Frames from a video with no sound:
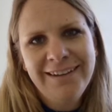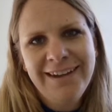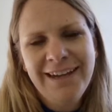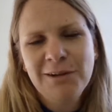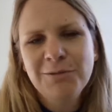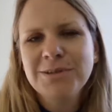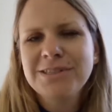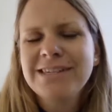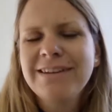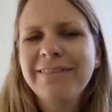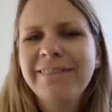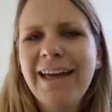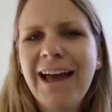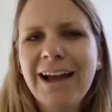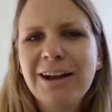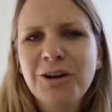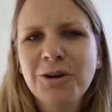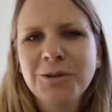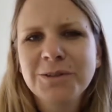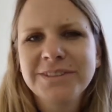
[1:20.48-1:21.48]
It was in
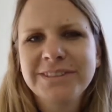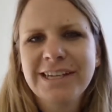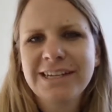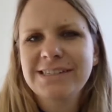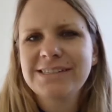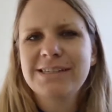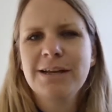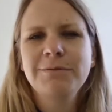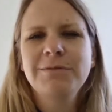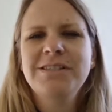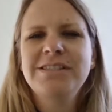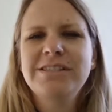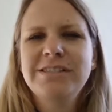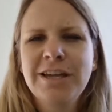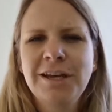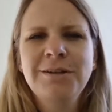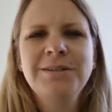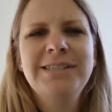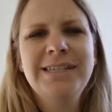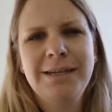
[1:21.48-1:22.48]
that context that I was
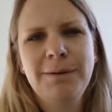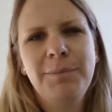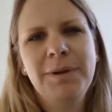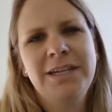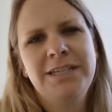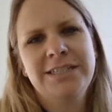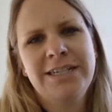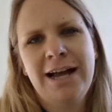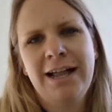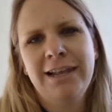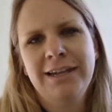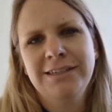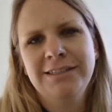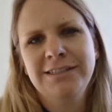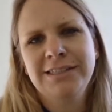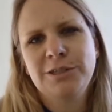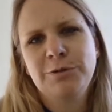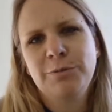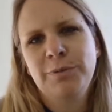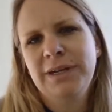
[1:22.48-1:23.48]
so deeply
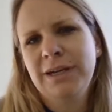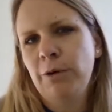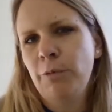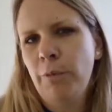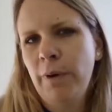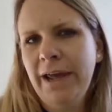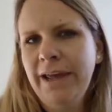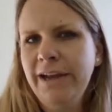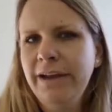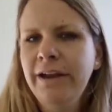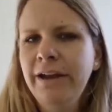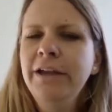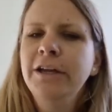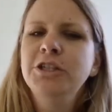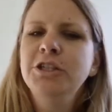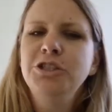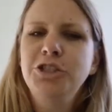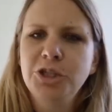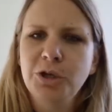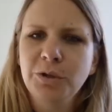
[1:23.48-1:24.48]
challenged when I read
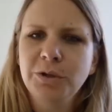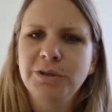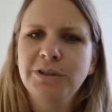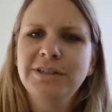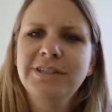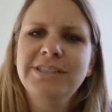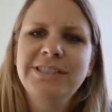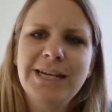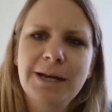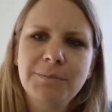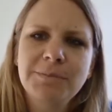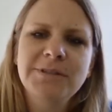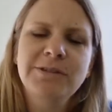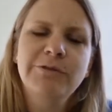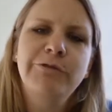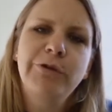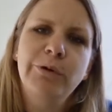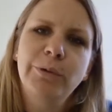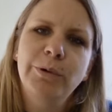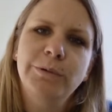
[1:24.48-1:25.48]
John chapter
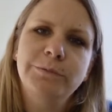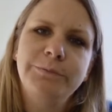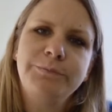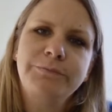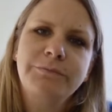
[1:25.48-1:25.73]
4.